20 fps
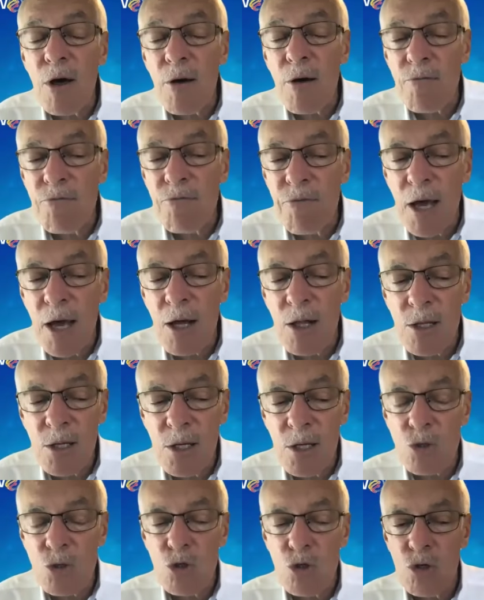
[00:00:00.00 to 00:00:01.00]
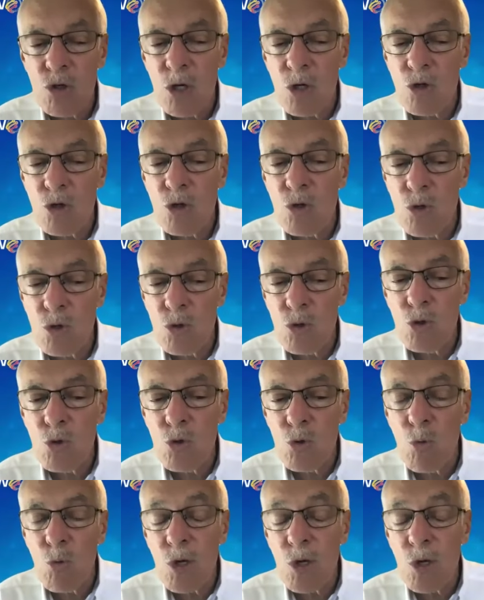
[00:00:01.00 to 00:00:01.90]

a valid instructional tool?